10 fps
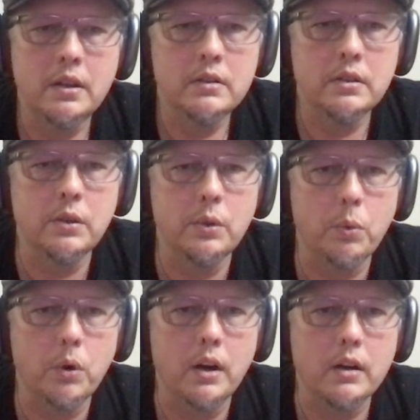to do the
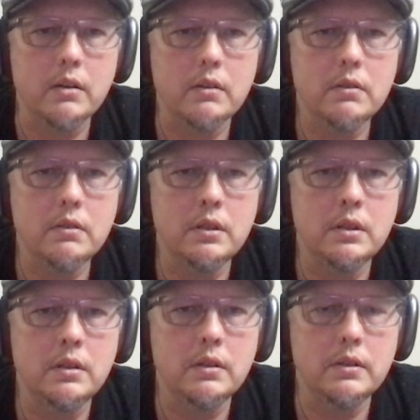work
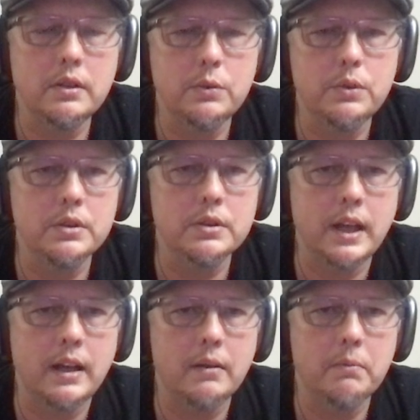and you just
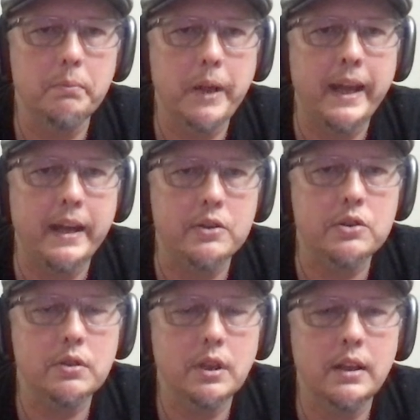kind of
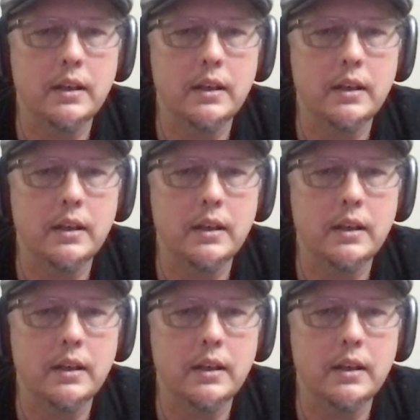manage?" And